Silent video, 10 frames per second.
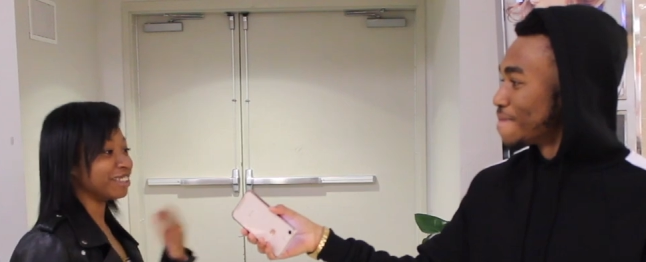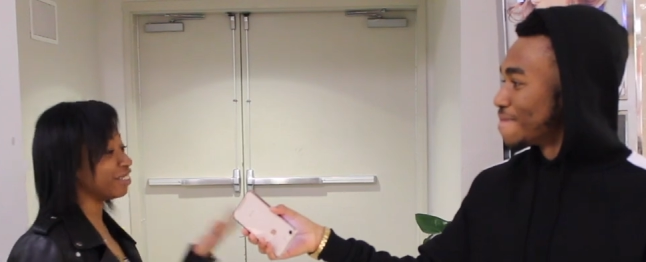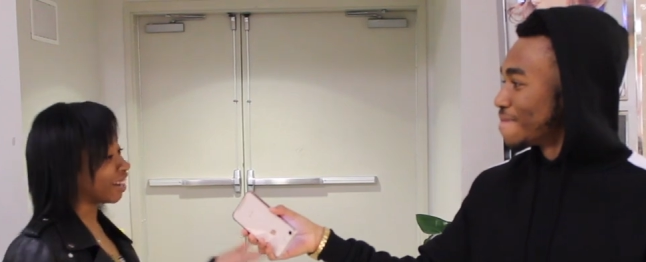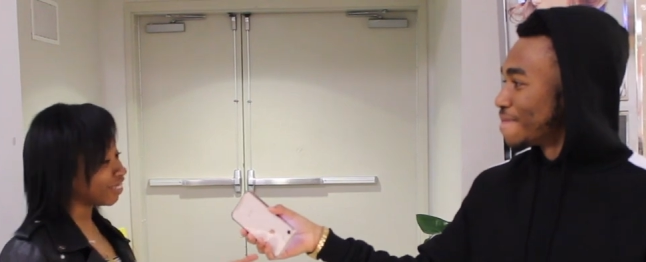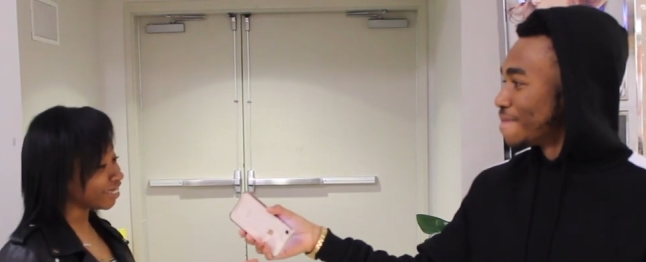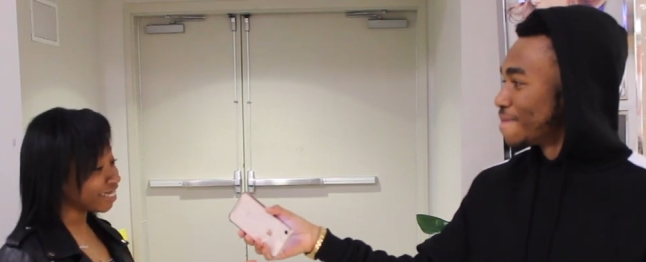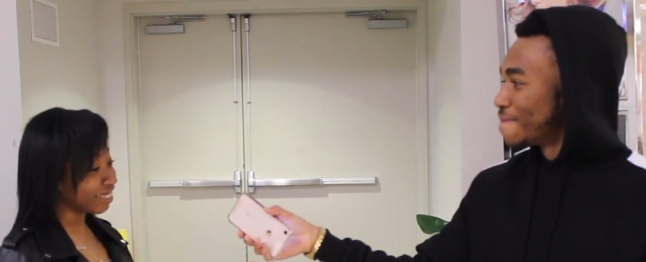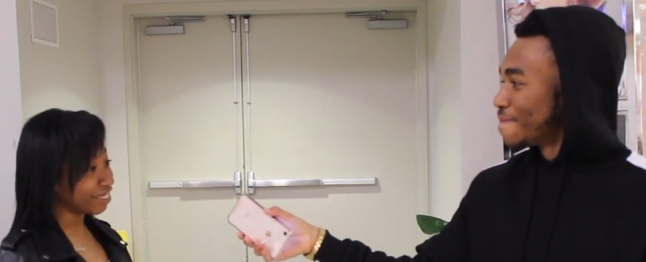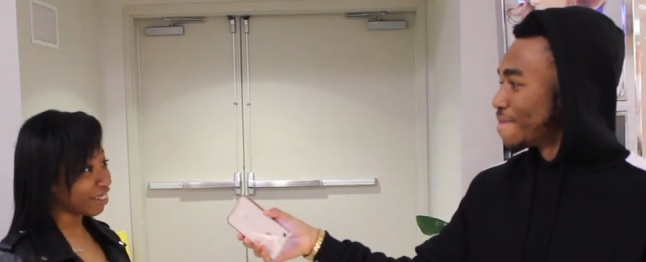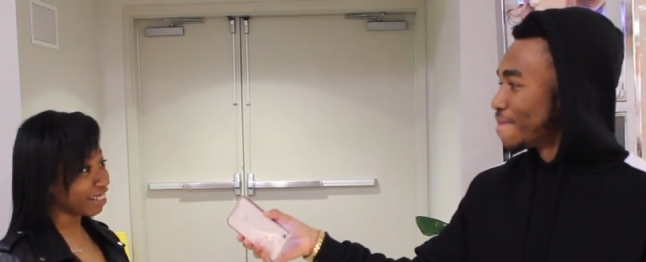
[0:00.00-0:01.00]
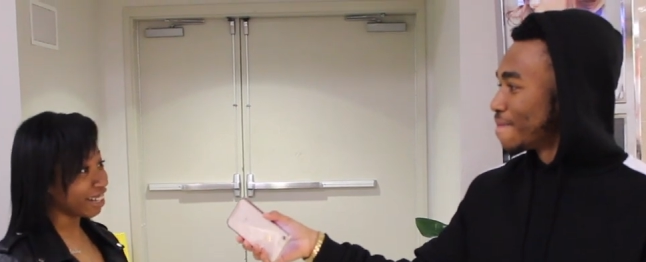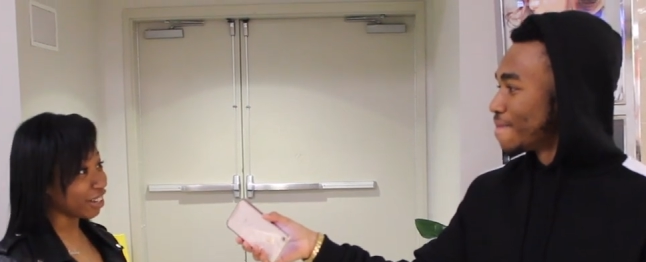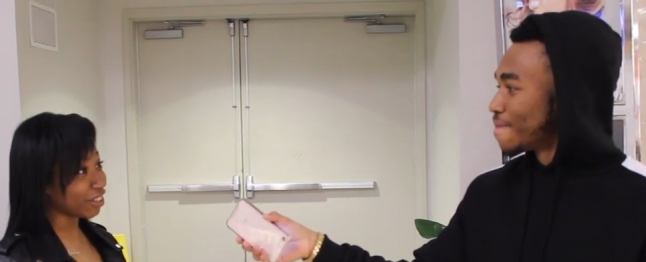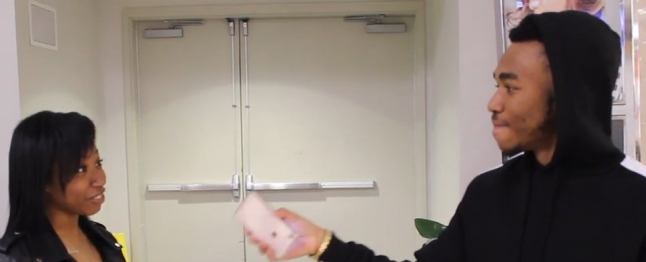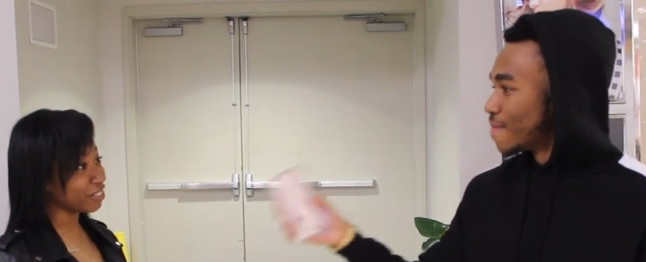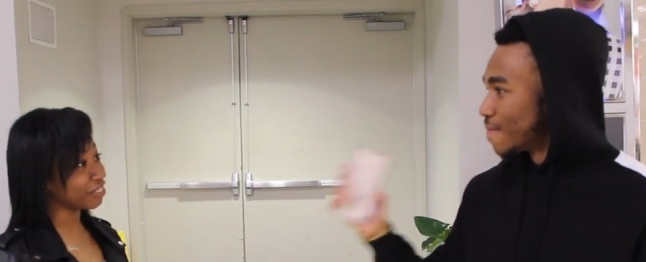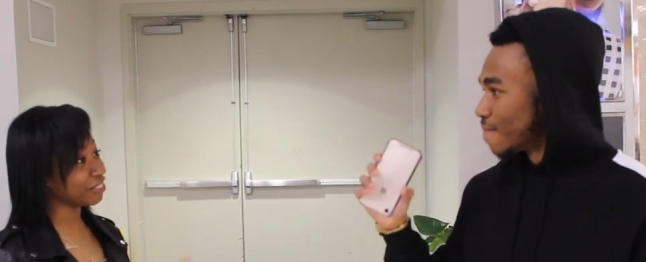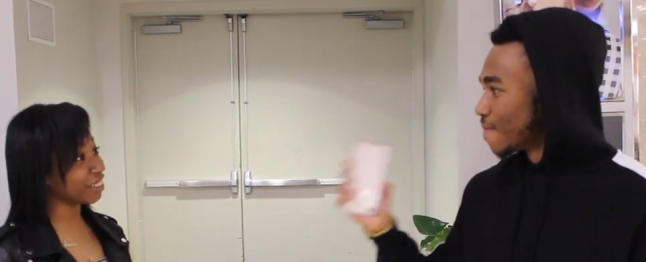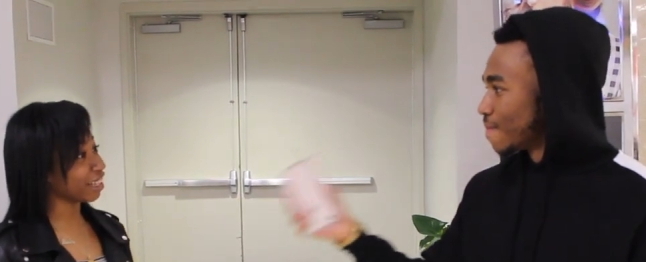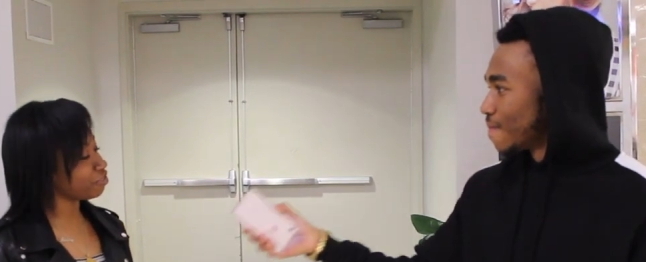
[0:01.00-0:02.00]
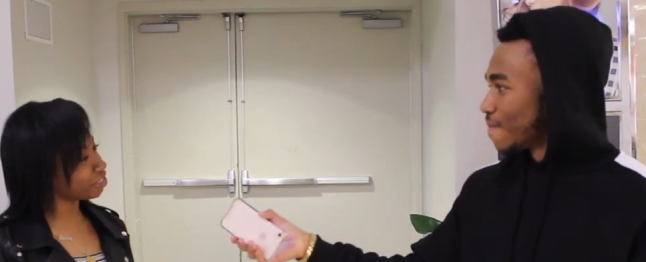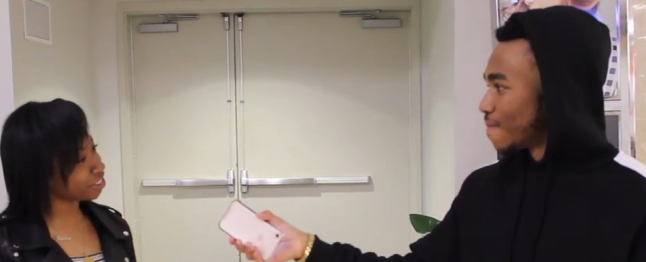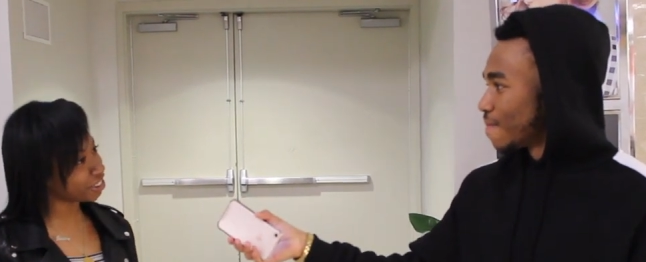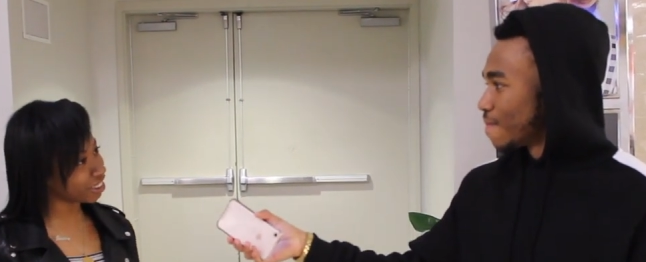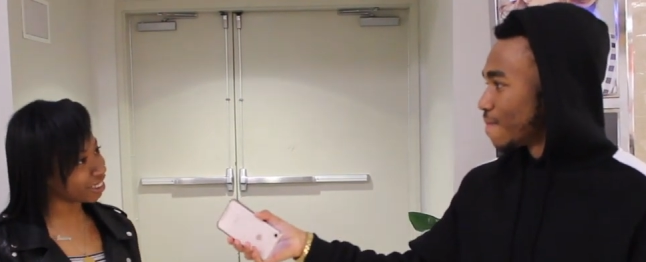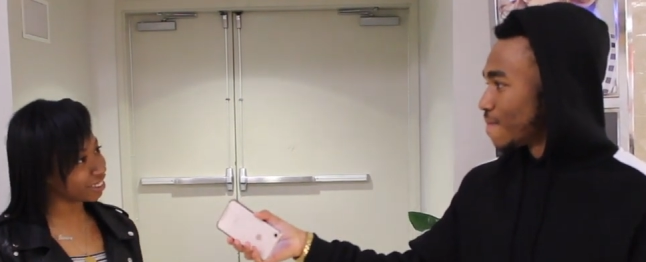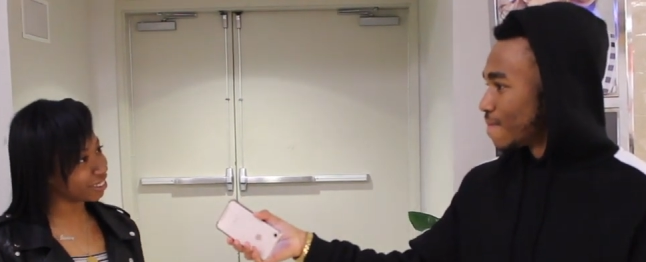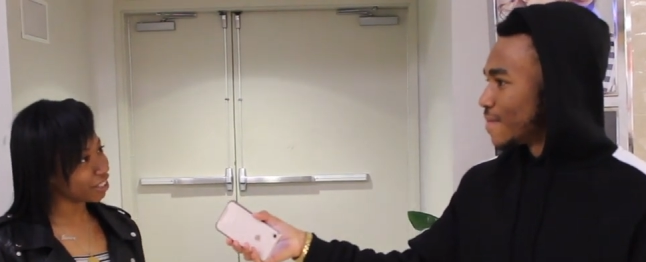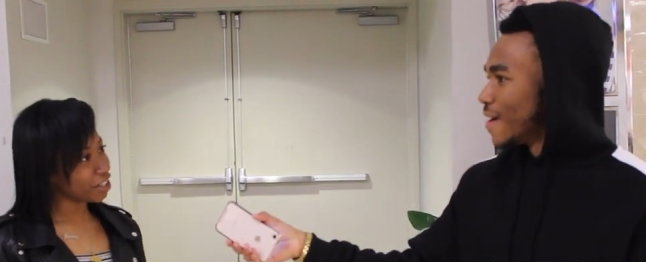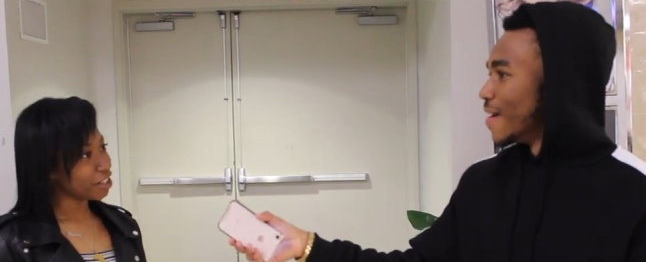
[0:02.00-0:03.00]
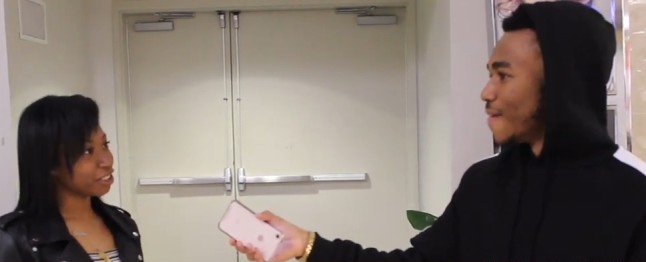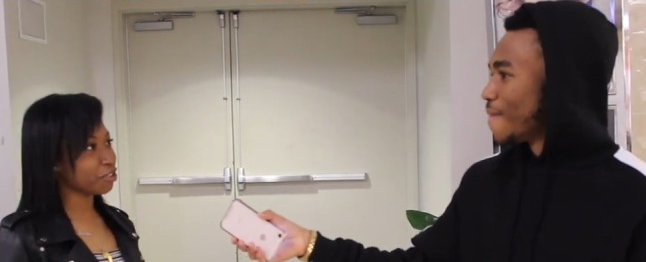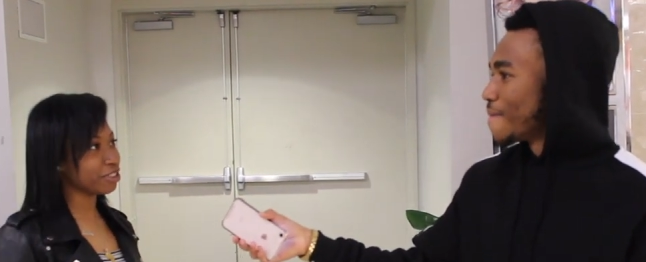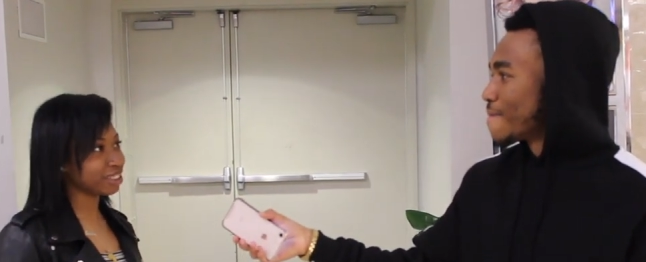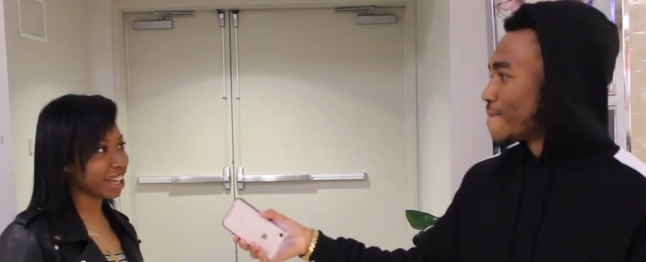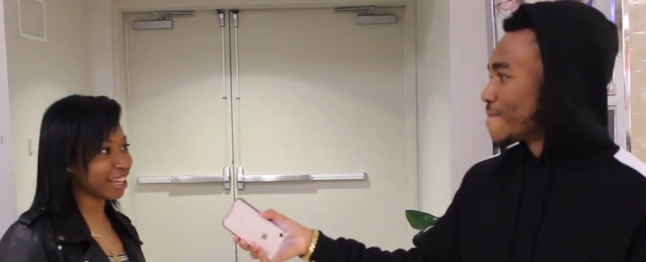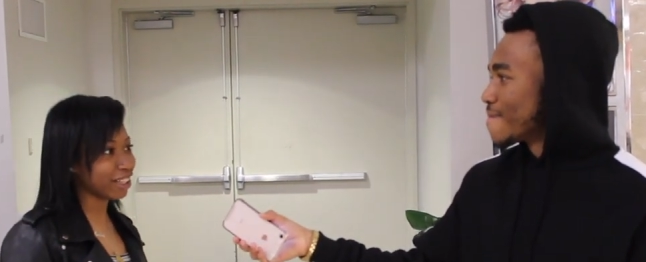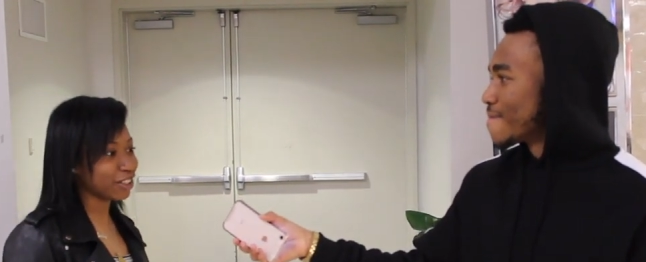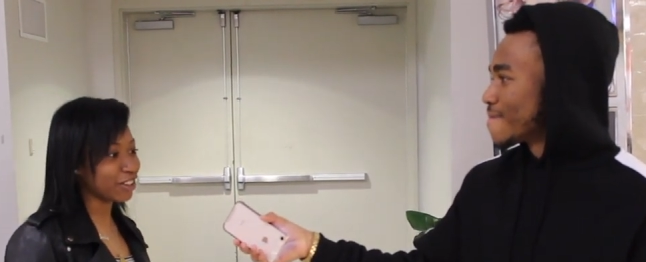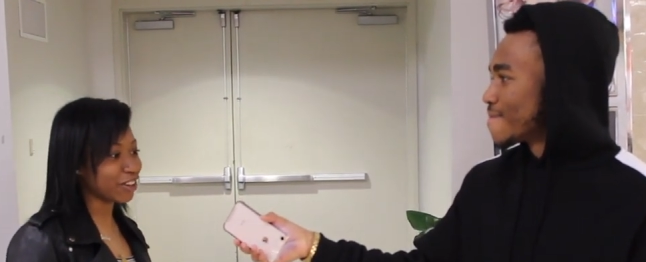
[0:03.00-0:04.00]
Speaker 1: you got on a hoodie right now. You know, you look like you just chilling. Yeah. So it's like you